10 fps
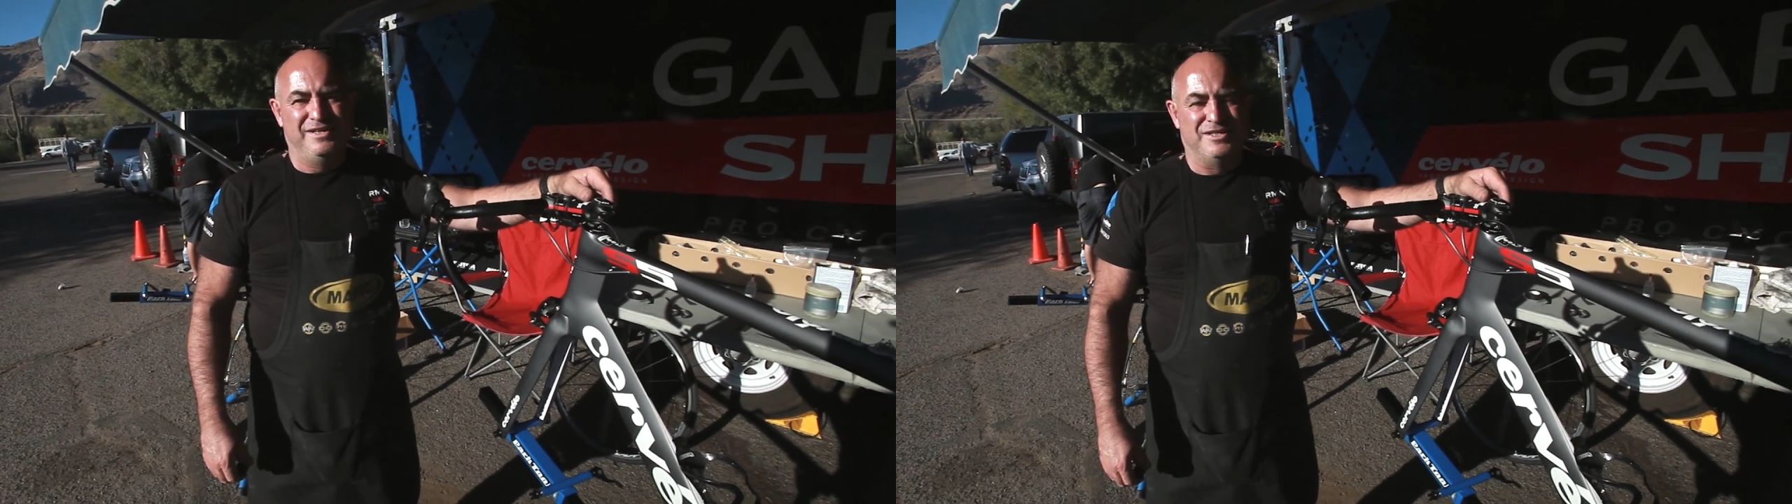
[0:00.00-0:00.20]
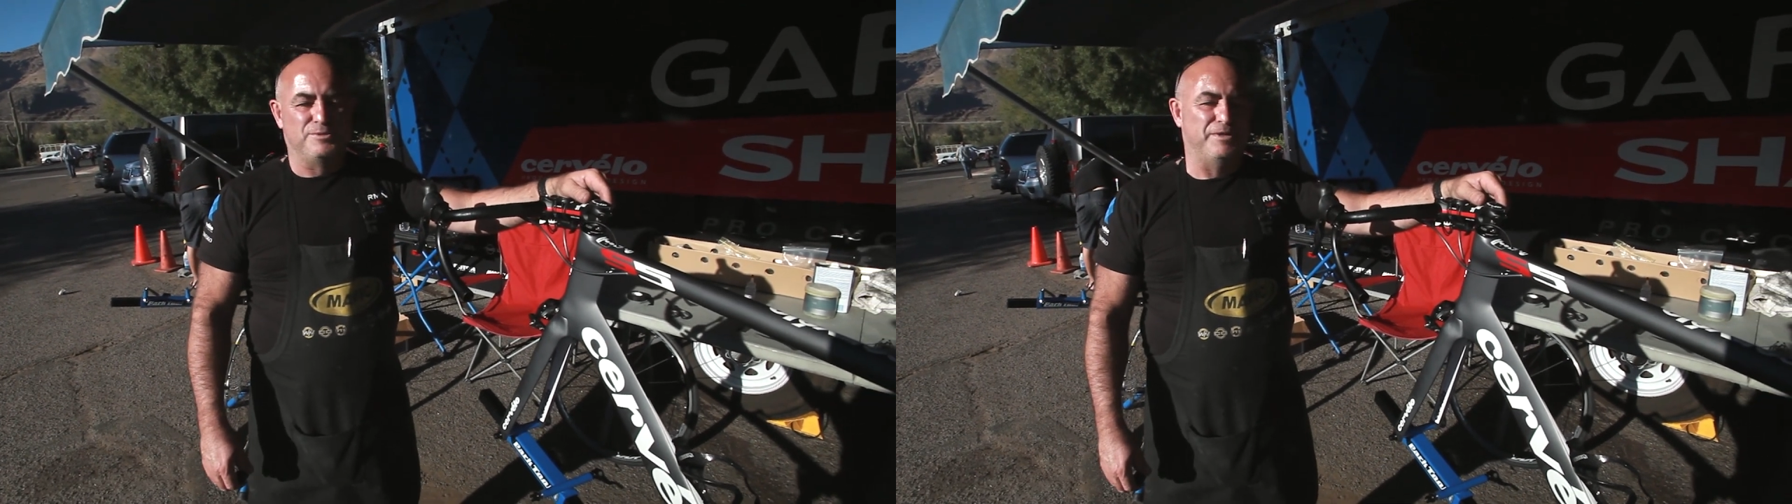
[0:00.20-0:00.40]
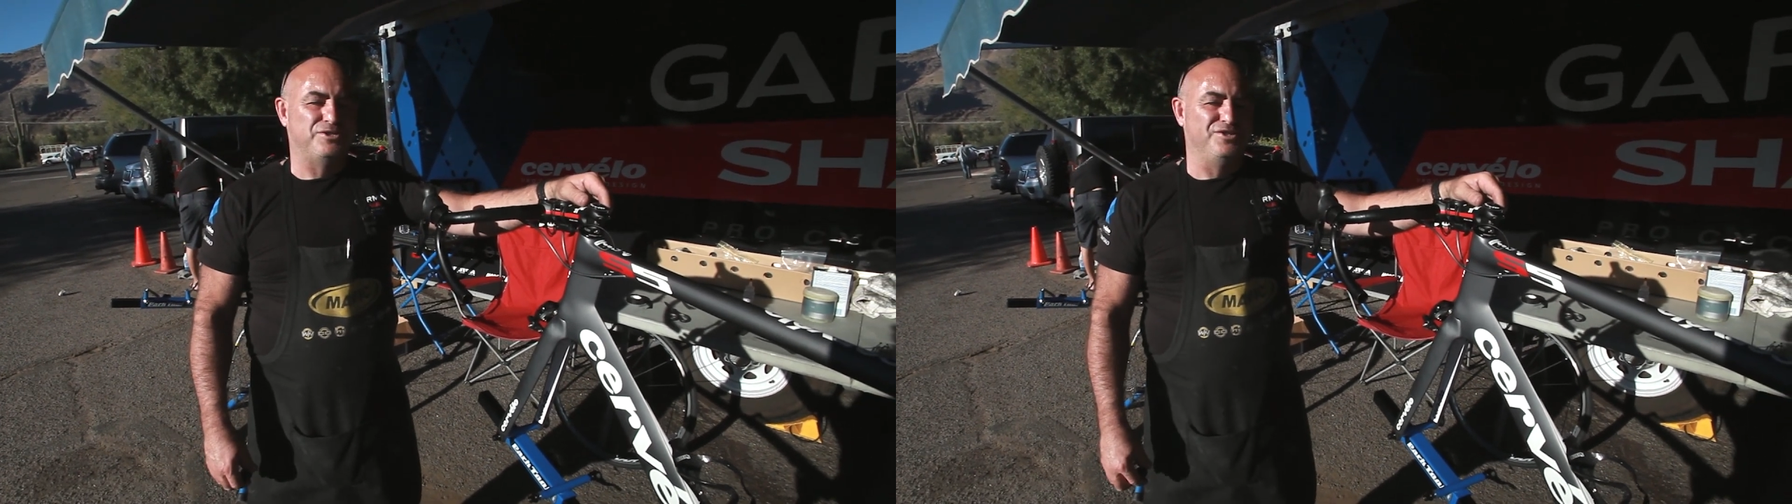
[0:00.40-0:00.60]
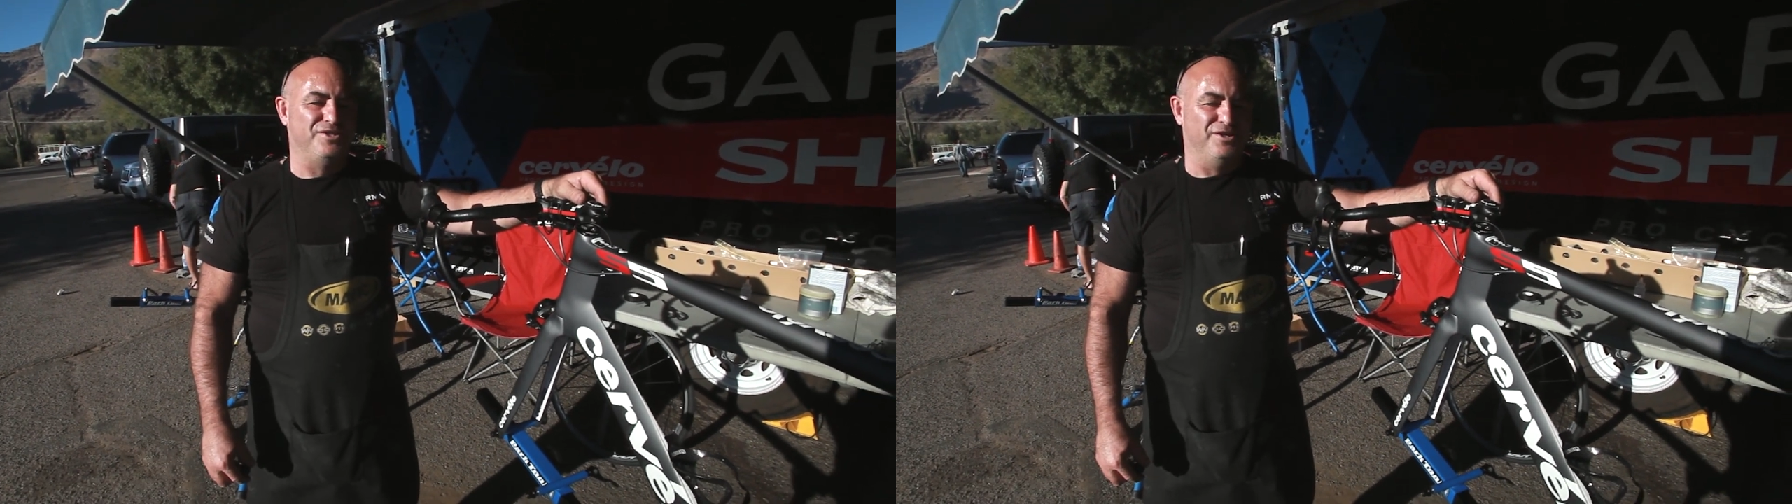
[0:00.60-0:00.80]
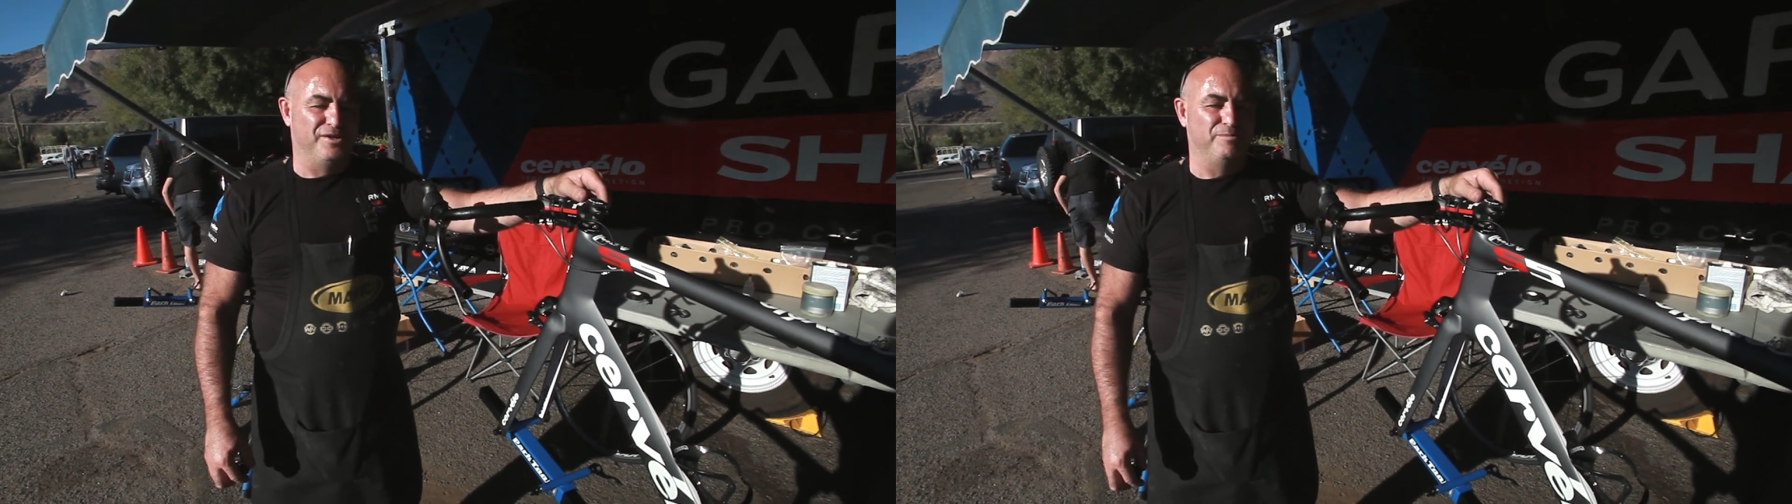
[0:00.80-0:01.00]
especially
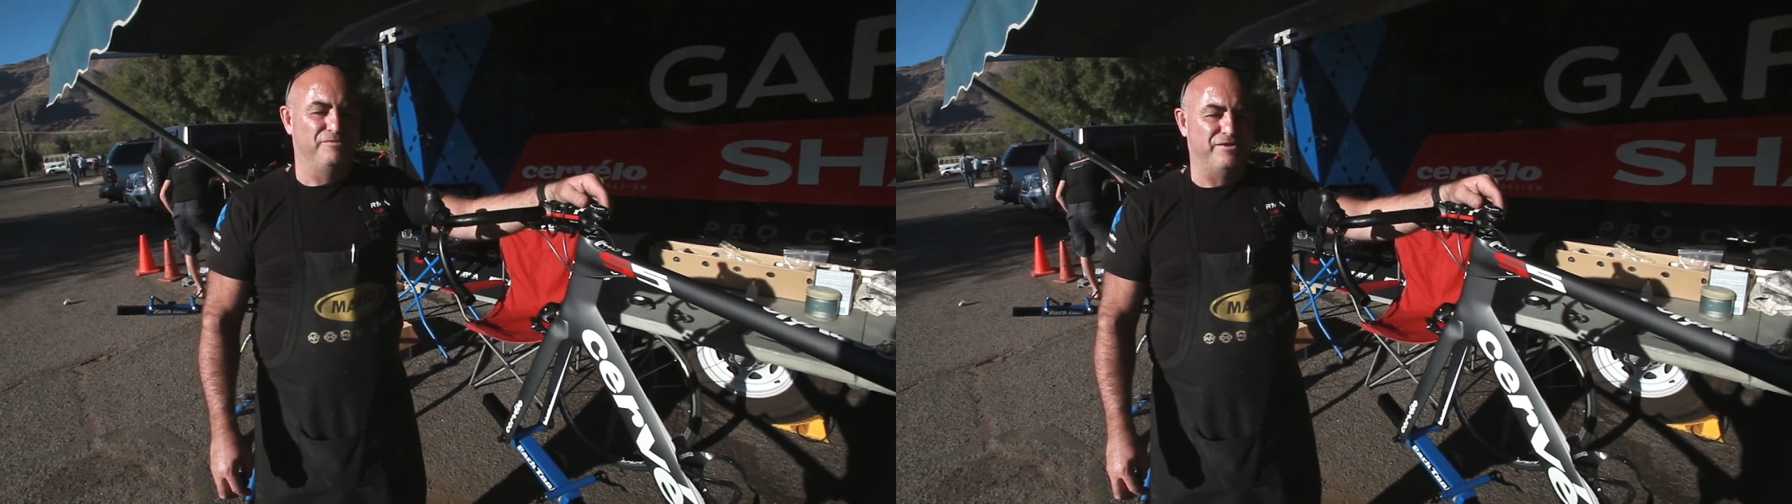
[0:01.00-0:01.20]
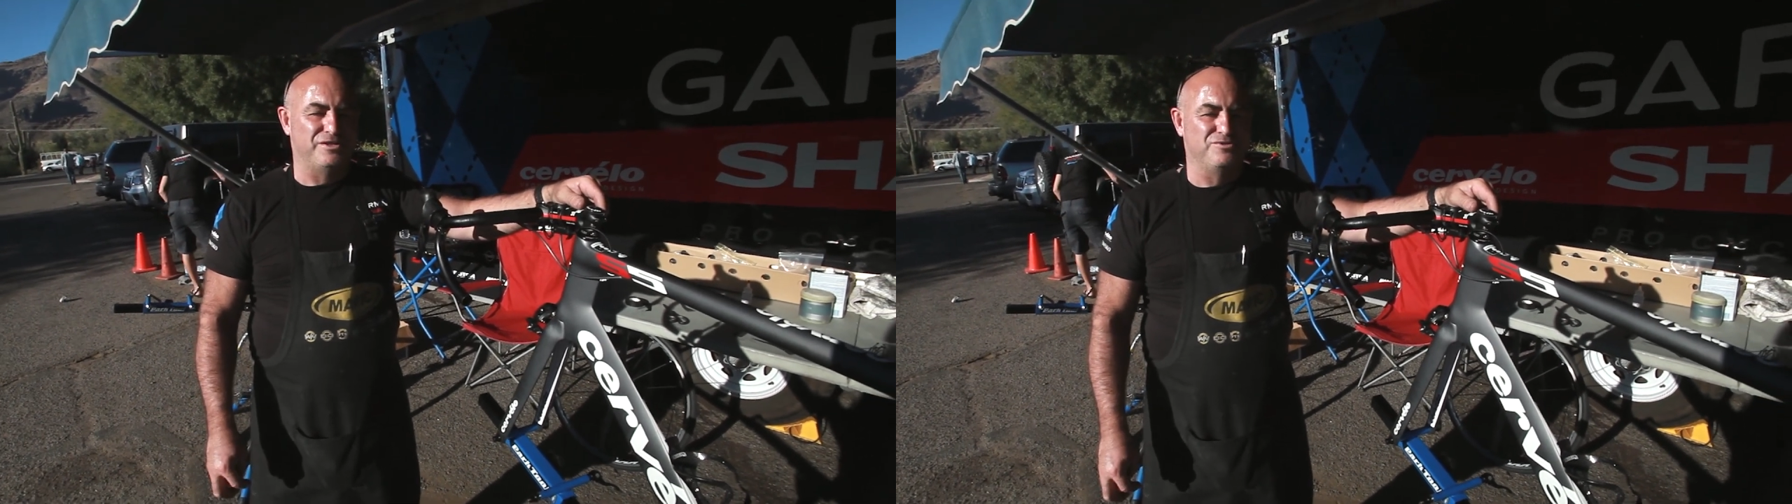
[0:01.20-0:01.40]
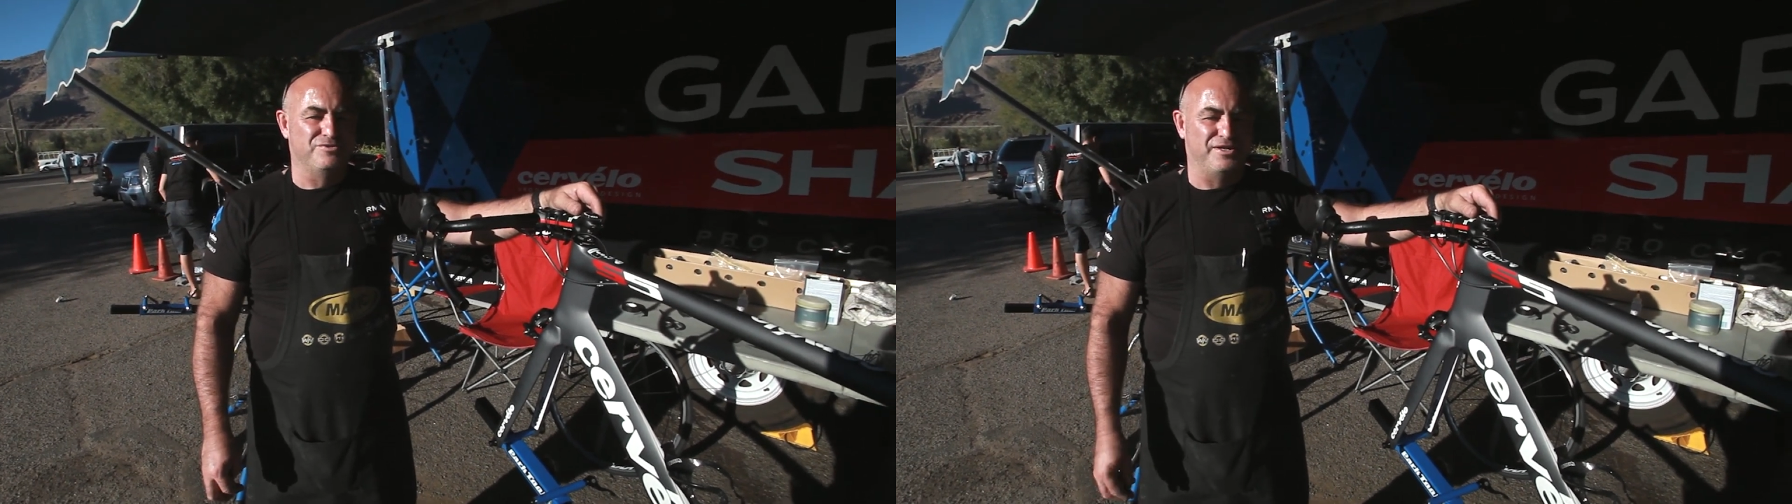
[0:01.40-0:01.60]
the young professionals,